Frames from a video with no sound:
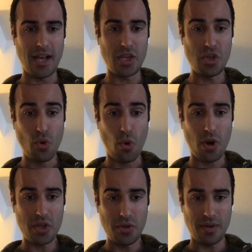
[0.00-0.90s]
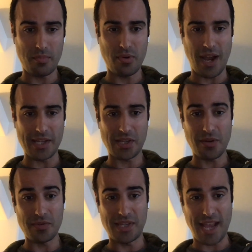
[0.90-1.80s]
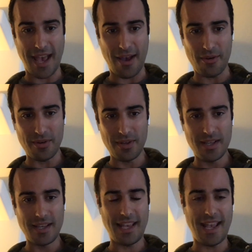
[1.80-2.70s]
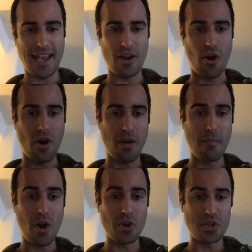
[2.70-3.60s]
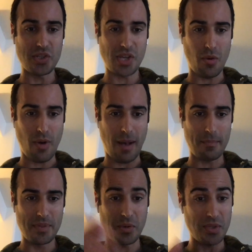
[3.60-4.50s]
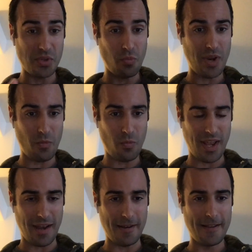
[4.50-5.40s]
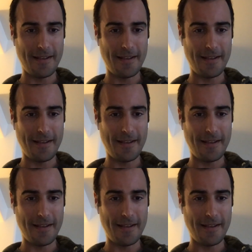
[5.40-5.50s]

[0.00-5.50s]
your unit price goes down and our margins go up. So it's a win-win.